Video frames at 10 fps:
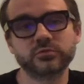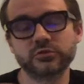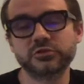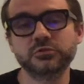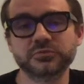there
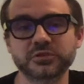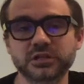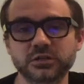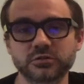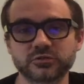are two different
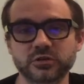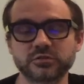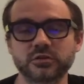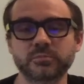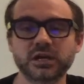heres, aren't
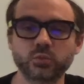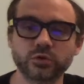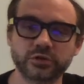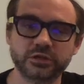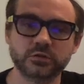there? My
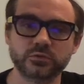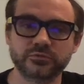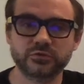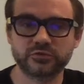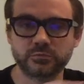word here
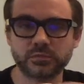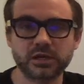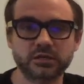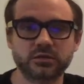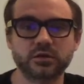refers to
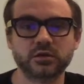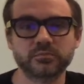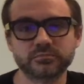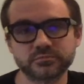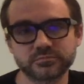my, uh,
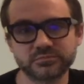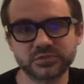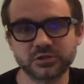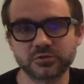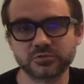
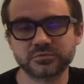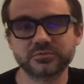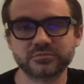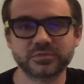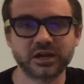you know,
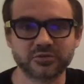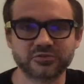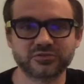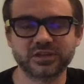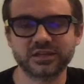
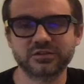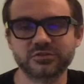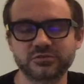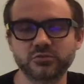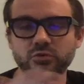house, and
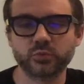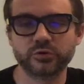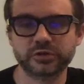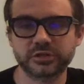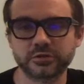your
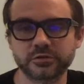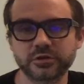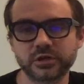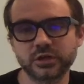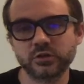word here
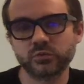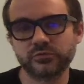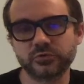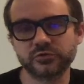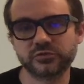
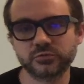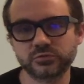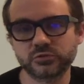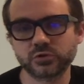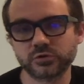refers to
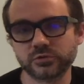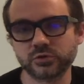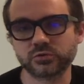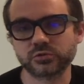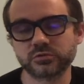your
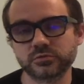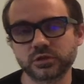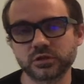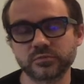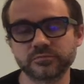local
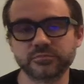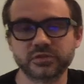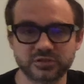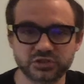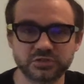uh,
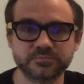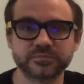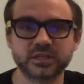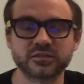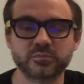position
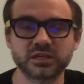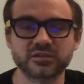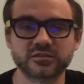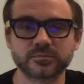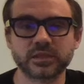in
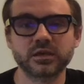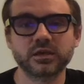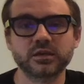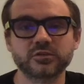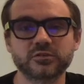space.
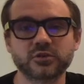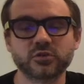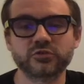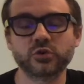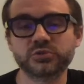So
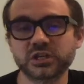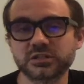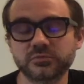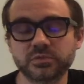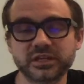there's no
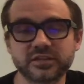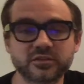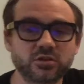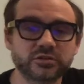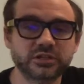objective place
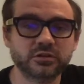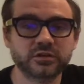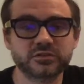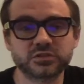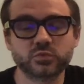called here.
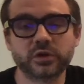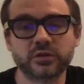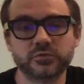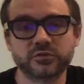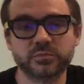It's just
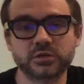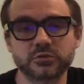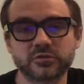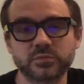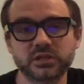wherever a
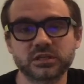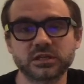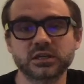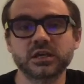speaker is speaking.